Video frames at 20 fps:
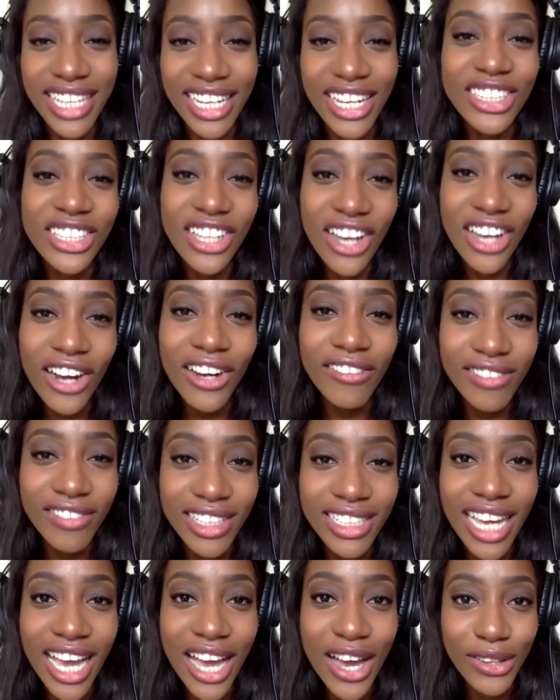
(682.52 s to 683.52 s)
like a talk of
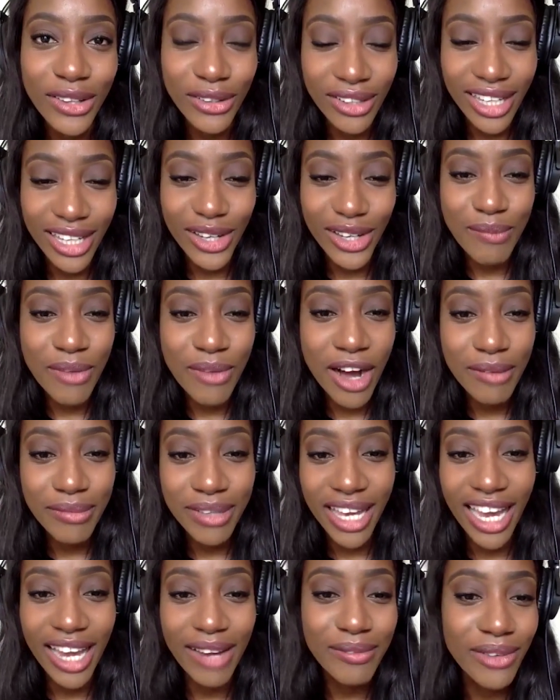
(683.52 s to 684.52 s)
the town. They're like, your mom
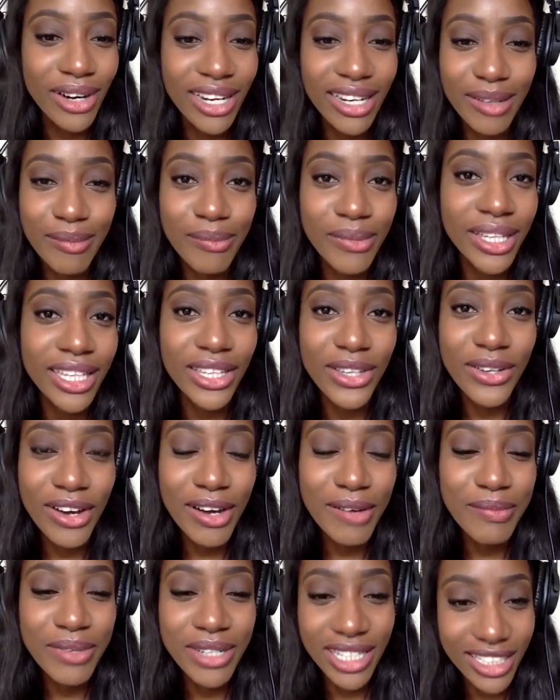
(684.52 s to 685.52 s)
came ready to beat you
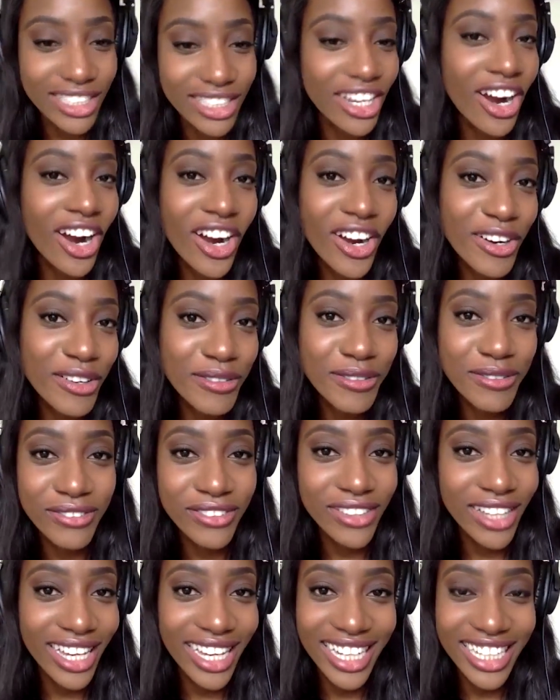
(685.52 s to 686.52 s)
up in a scarf.
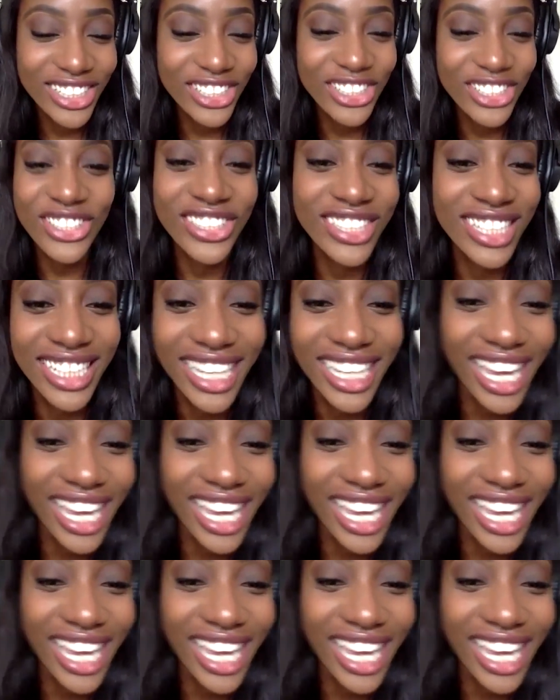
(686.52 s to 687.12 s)
Like she just didn't